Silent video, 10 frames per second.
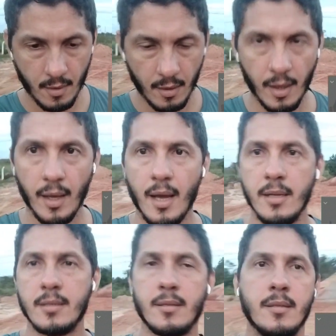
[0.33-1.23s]
Hey
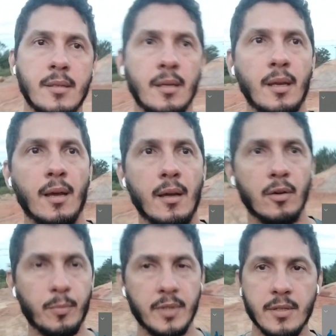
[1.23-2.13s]
guys, I hope
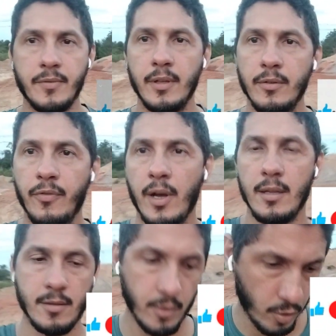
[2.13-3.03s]
this video finds
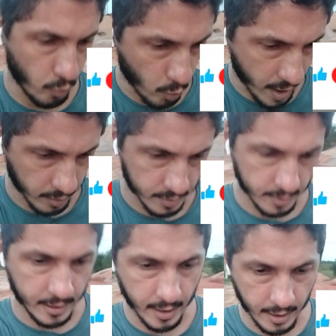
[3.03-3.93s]
you well
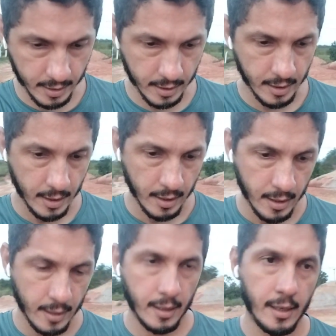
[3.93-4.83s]
today.
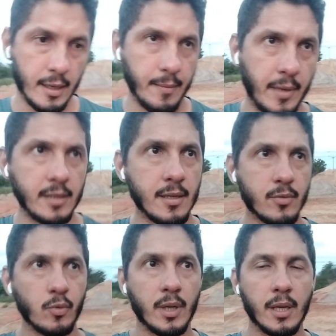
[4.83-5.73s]
I just
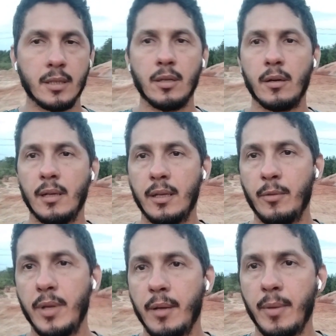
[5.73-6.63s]
want to talk a little
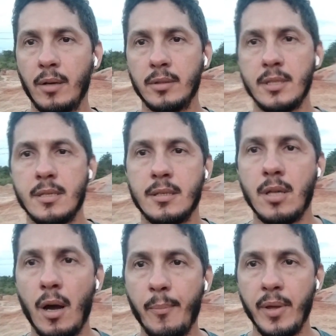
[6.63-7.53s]
bit about this
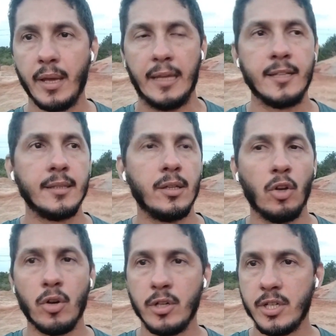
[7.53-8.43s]
topic, the
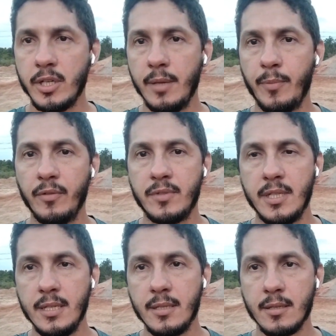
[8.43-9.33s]
Lordship of
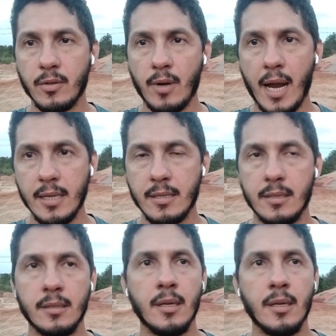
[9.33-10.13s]
Jesus Christ.